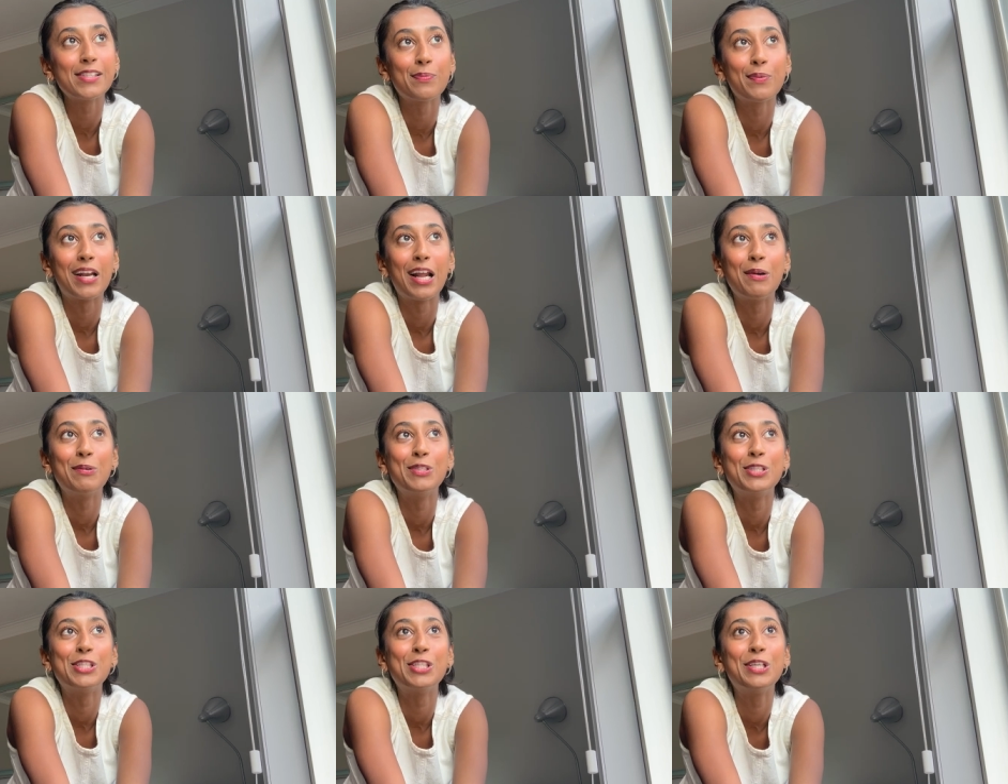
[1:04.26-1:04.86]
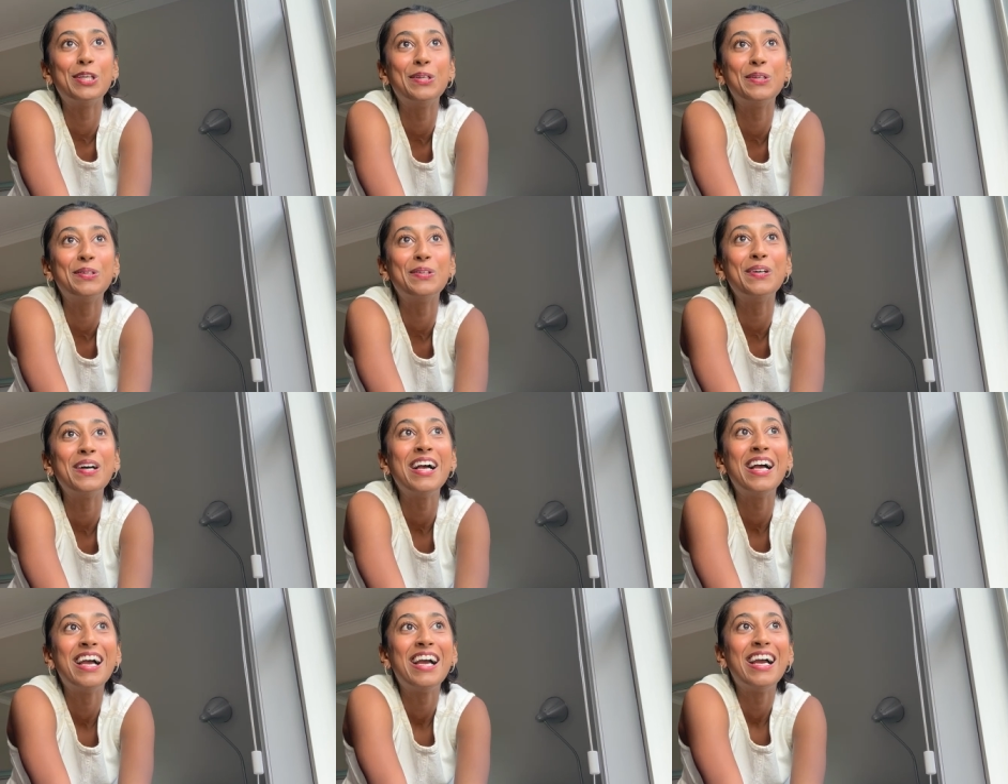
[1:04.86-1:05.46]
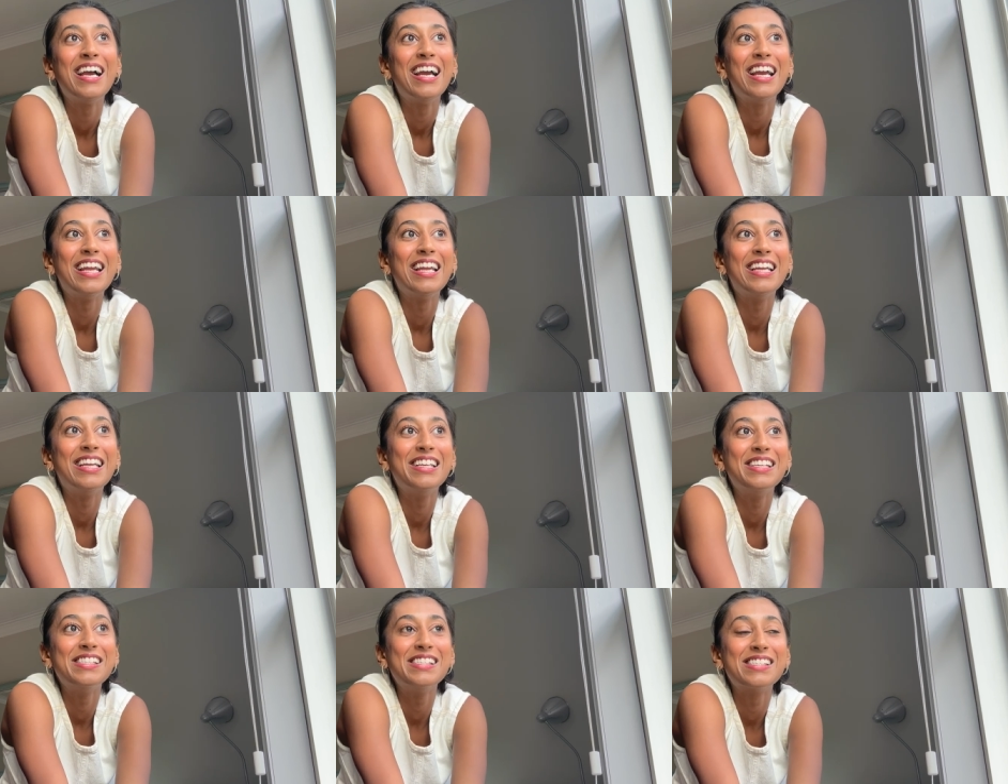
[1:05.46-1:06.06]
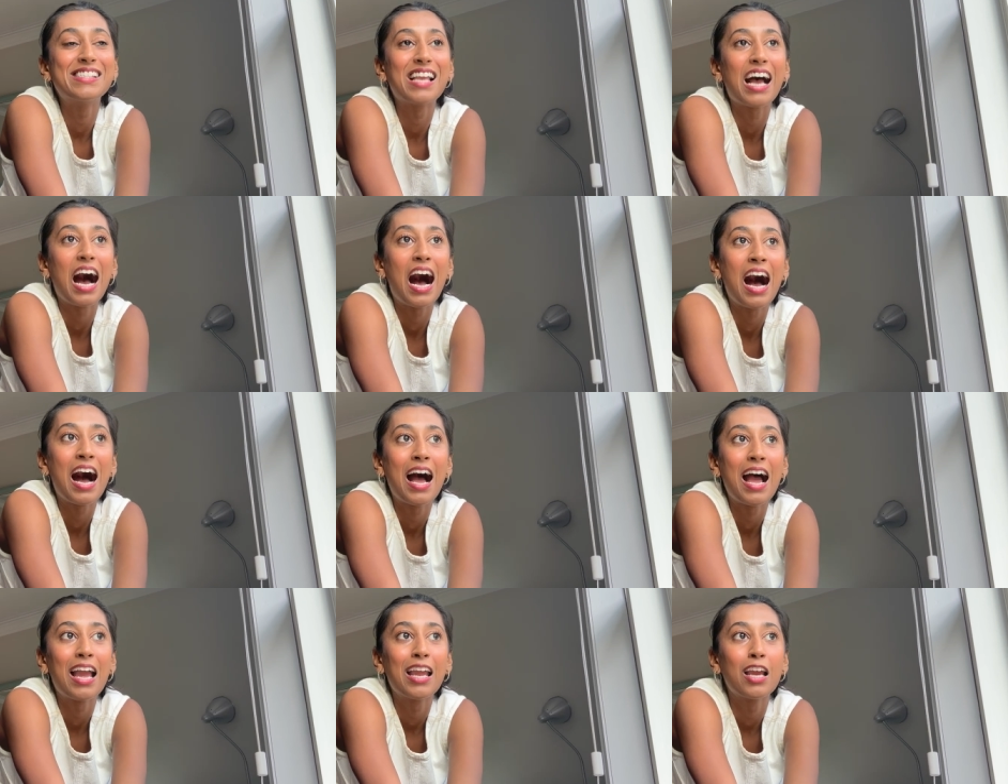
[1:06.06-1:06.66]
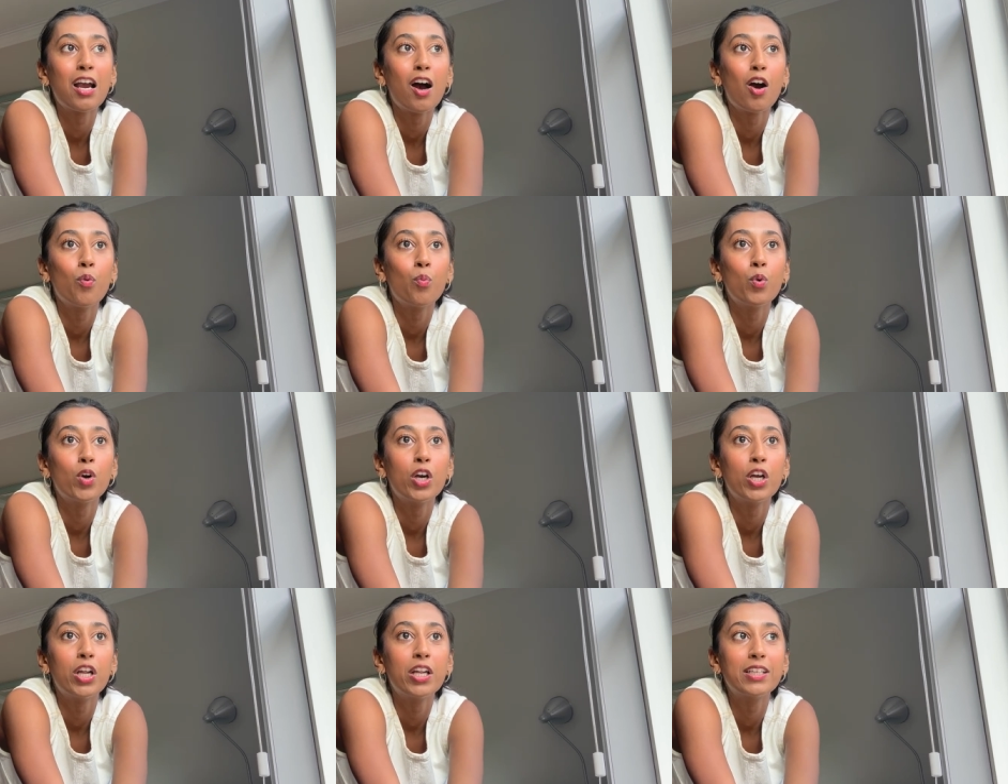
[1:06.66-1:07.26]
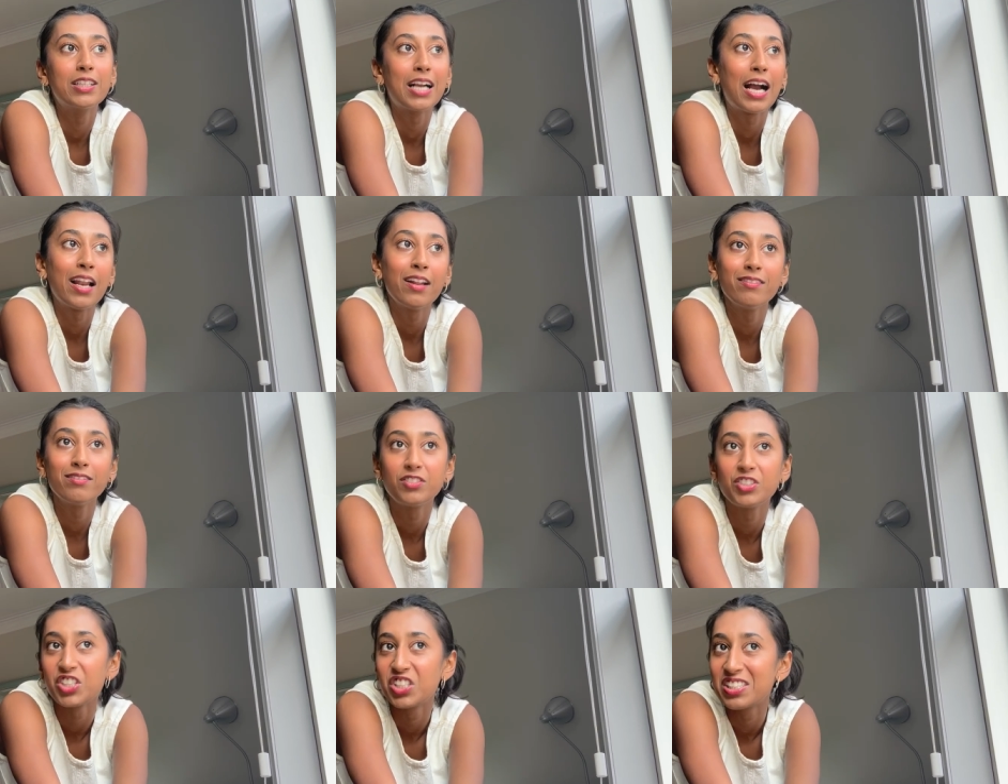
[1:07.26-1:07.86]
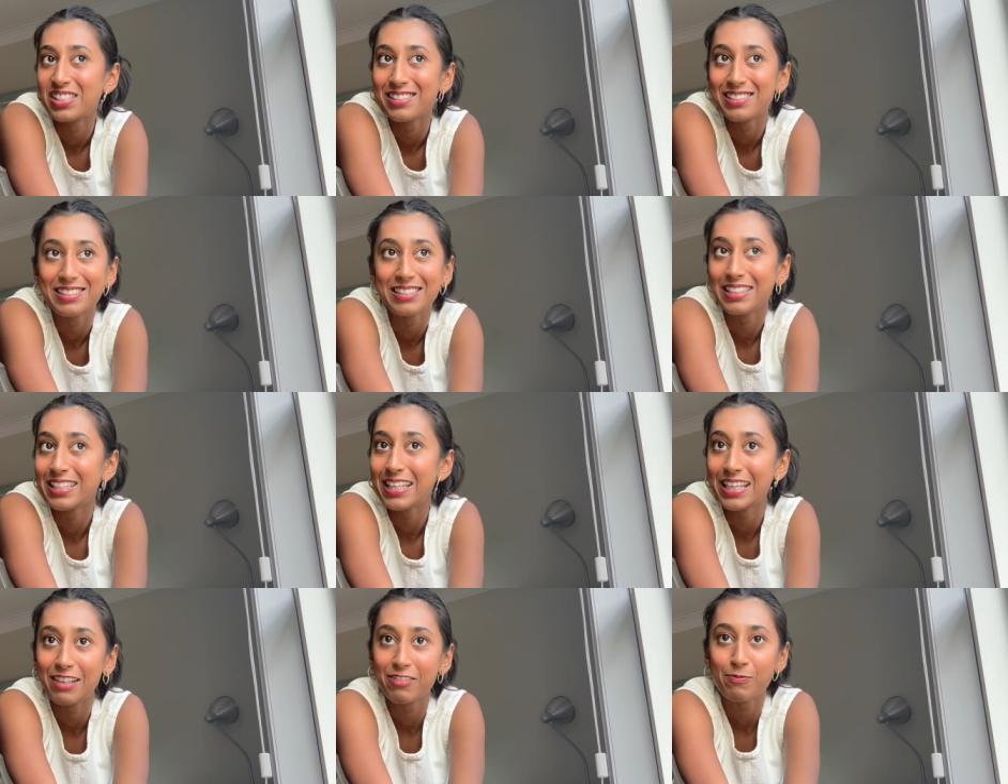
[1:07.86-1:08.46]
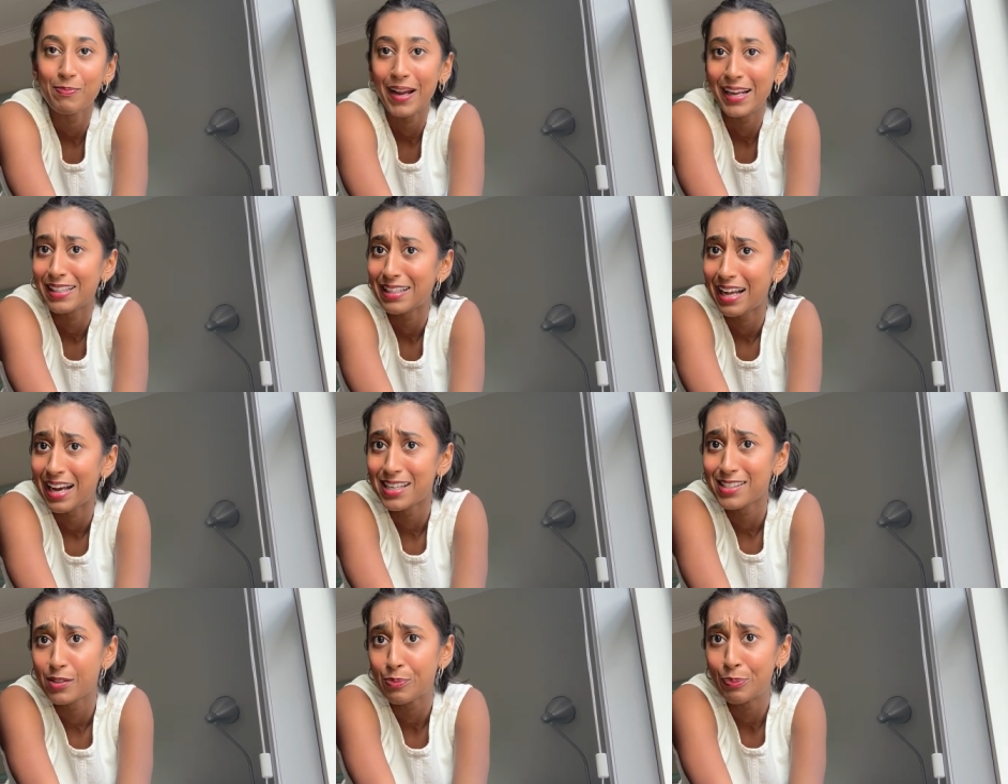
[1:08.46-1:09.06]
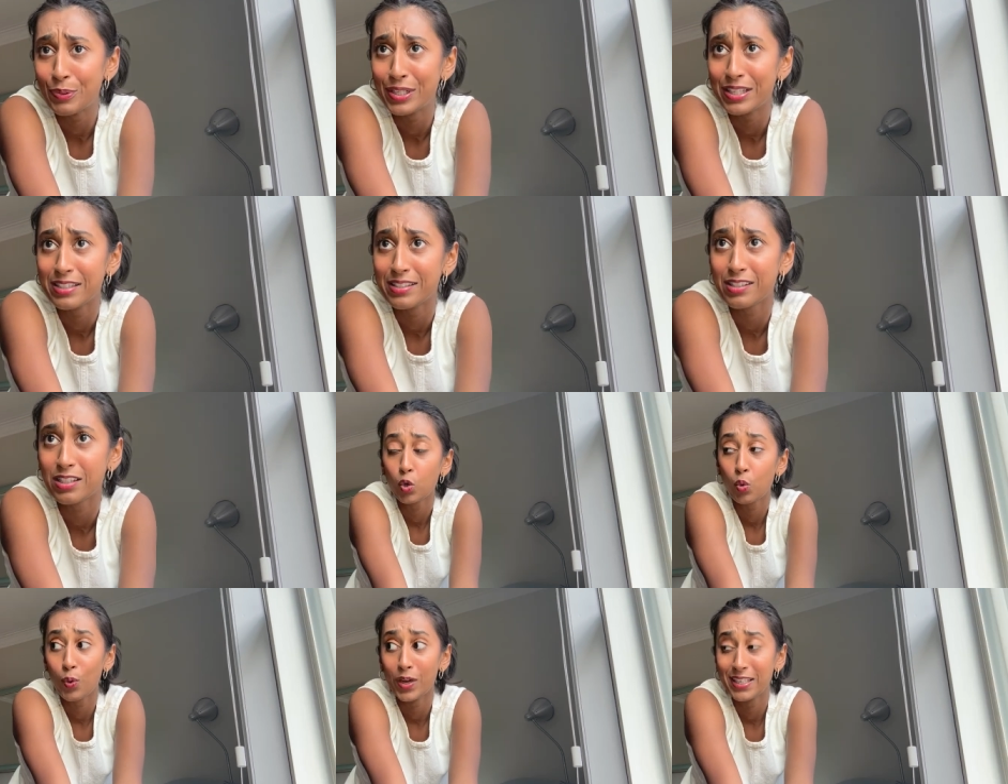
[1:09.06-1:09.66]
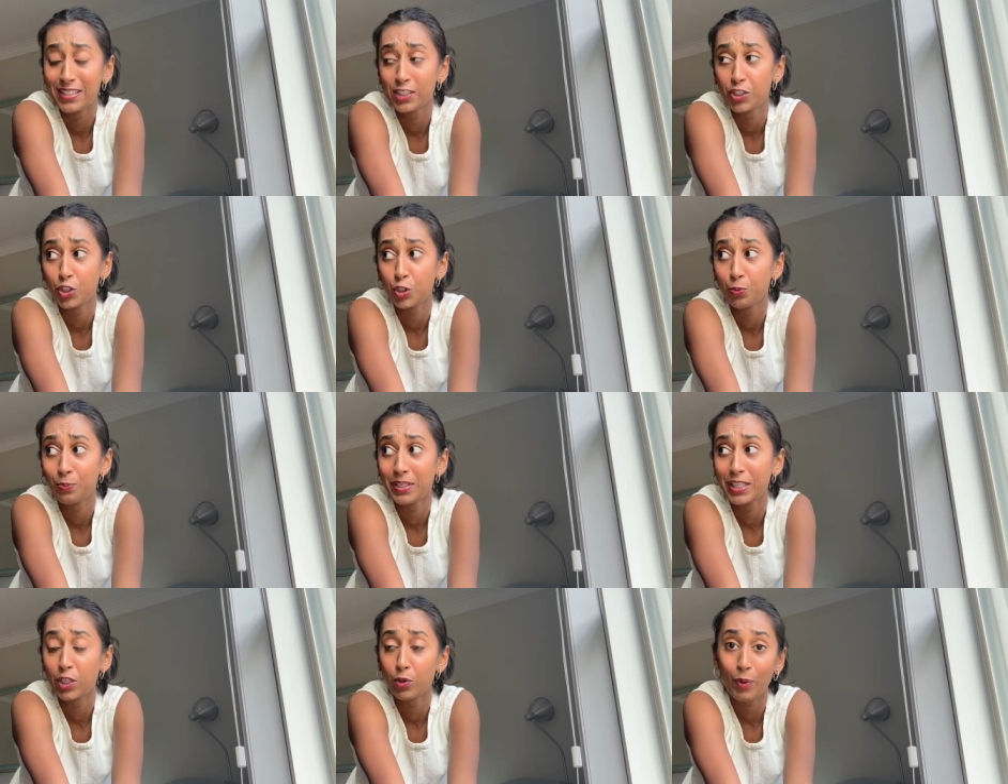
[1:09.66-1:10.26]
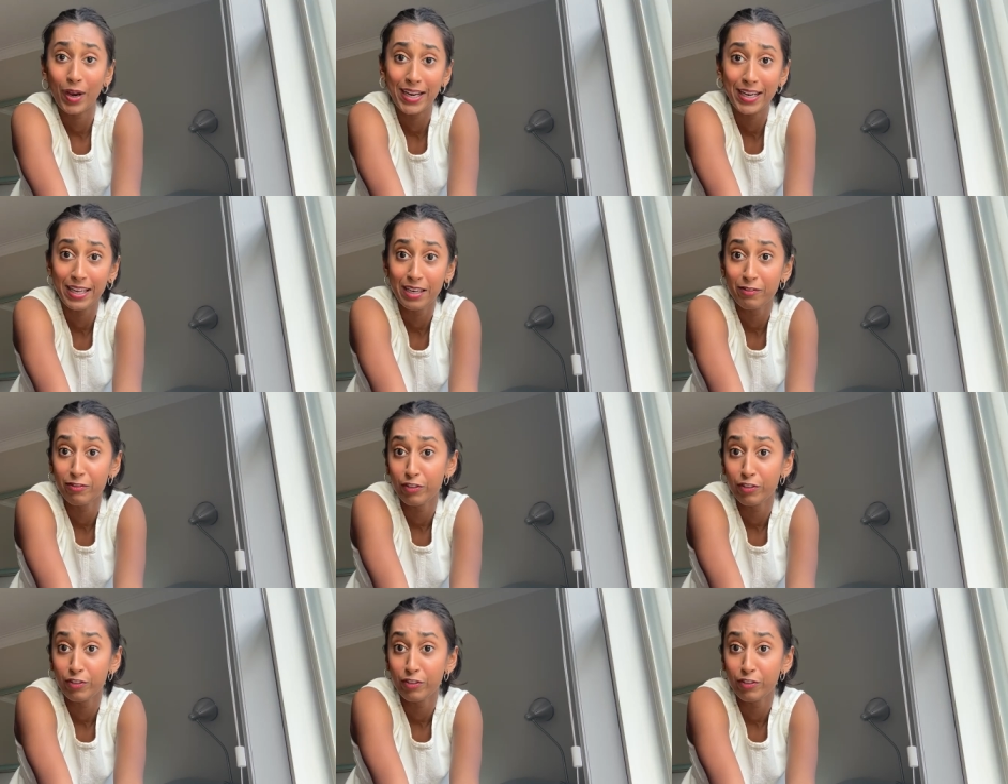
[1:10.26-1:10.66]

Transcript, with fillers: what I would do is I would kind of just see if my class was going to be graded